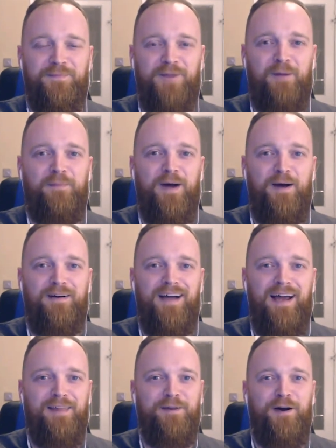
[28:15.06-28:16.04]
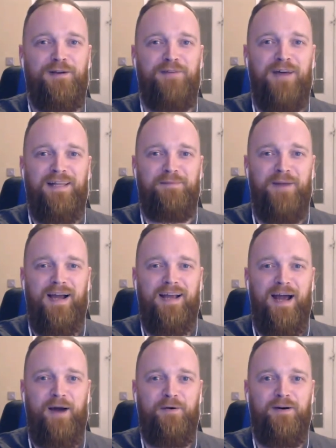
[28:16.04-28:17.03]
Um, I, I thought I'd have had it by
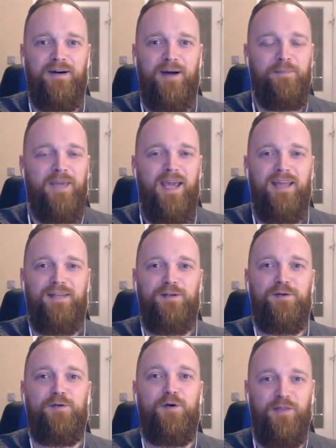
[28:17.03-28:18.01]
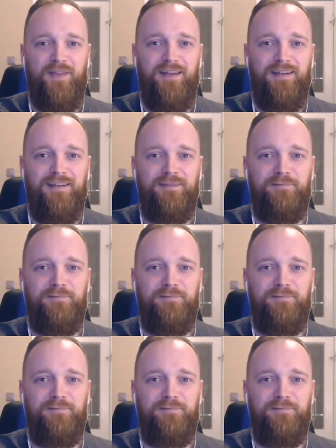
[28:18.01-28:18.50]
now. I'm getting nothing.